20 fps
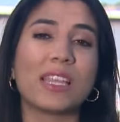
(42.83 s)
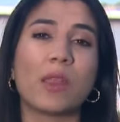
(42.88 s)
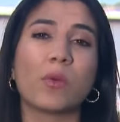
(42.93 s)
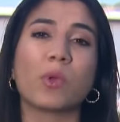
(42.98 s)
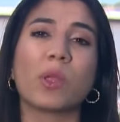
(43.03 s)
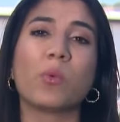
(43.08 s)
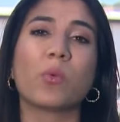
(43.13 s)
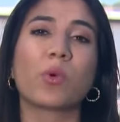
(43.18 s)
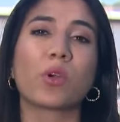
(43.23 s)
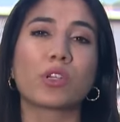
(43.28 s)

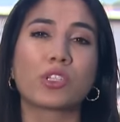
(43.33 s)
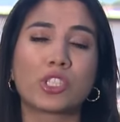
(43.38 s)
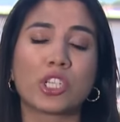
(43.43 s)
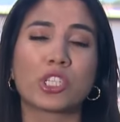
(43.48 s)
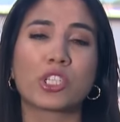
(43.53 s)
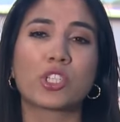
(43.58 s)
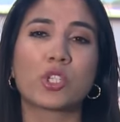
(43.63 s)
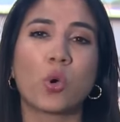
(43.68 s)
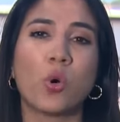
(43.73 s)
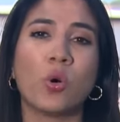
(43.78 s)
and we were
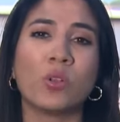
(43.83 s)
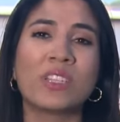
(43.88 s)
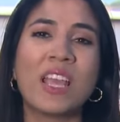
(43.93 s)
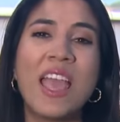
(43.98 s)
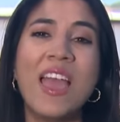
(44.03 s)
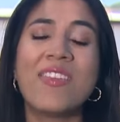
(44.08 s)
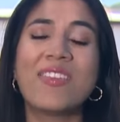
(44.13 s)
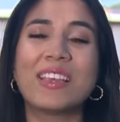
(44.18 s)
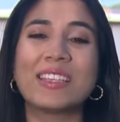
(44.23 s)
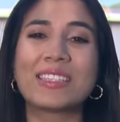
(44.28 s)
just told
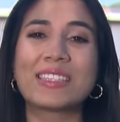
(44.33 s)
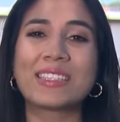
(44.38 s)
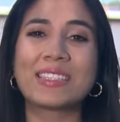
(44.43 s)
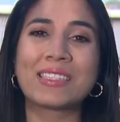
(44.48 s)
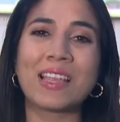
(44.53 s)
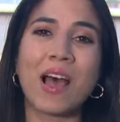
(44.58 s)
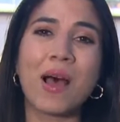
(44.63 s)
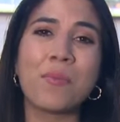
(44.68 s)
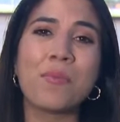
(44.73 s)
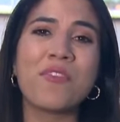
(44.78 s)
that
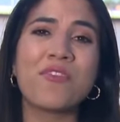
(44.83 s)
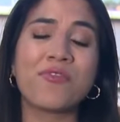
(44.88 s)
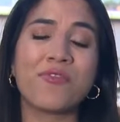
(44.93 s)
some